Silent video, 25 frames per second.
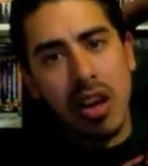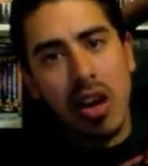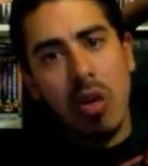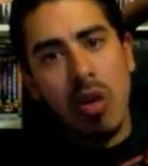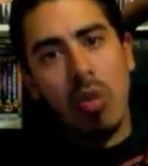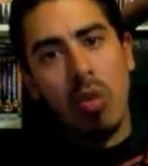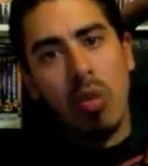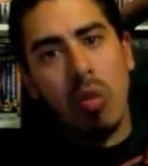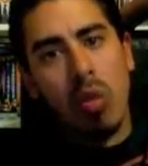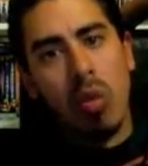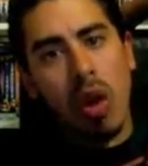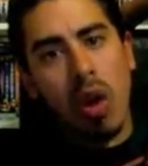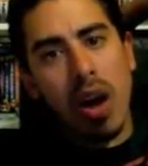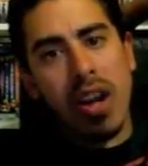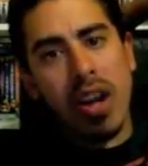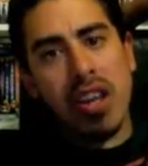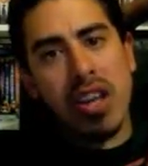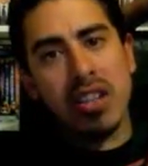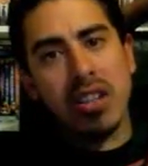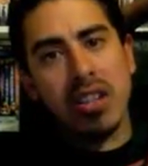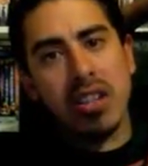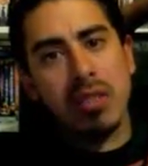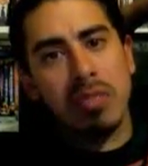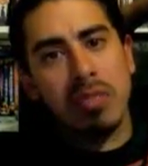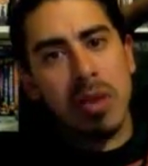What is
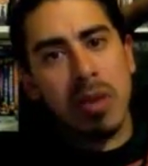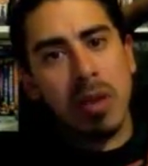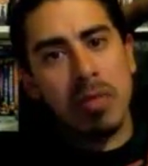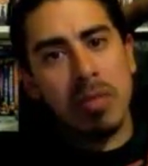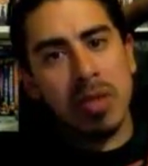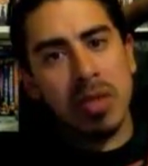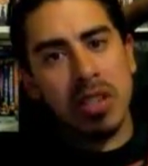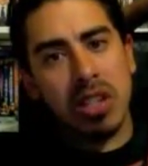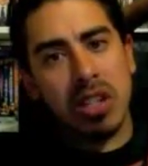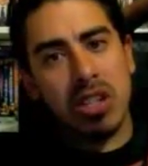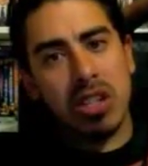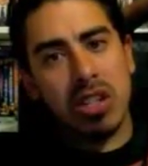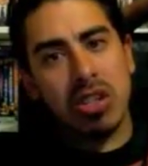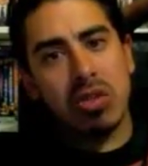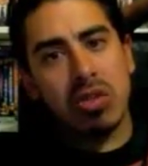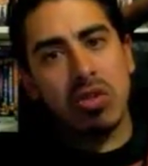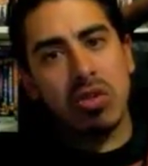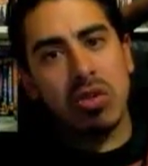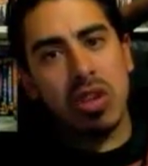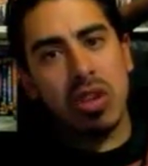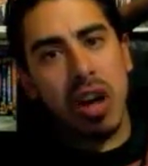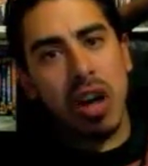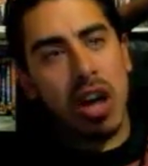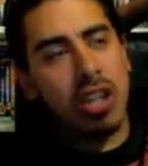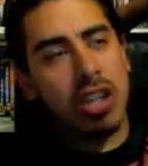the purpose to do
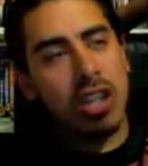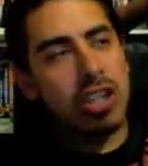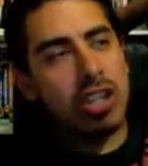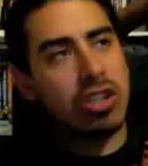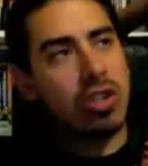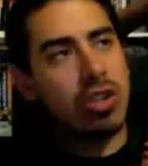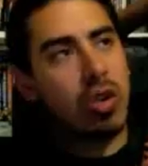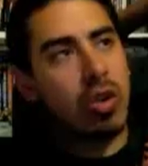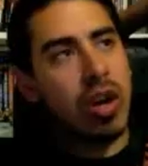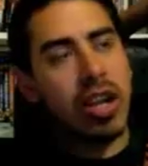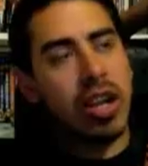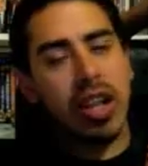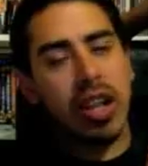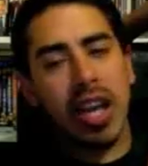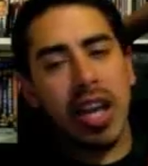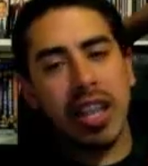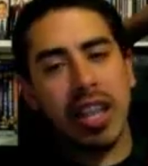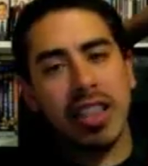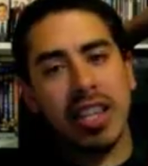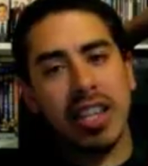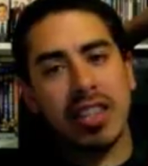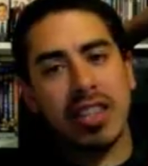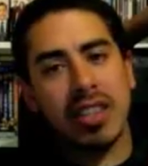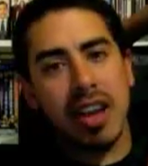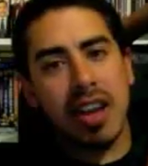a story like
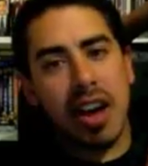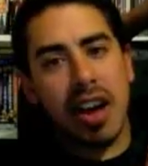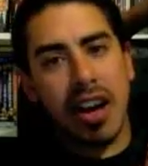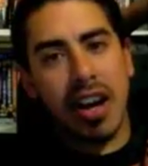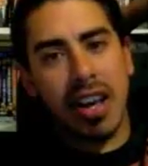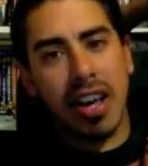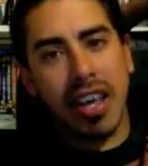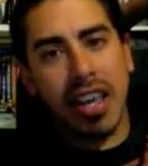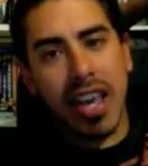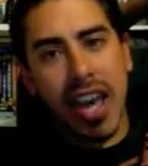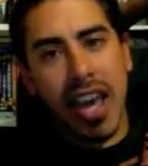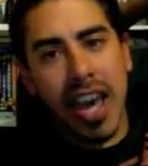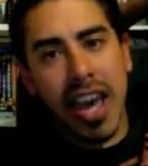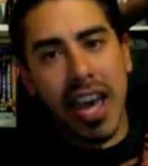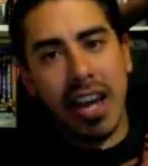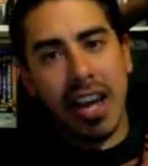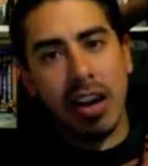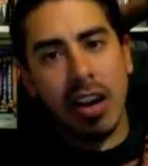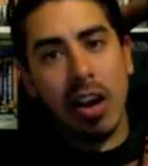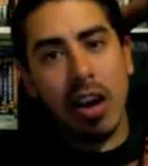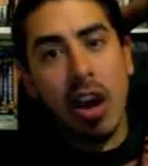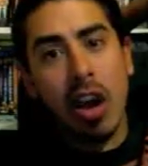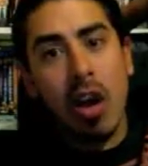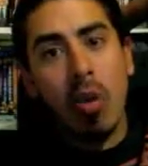this again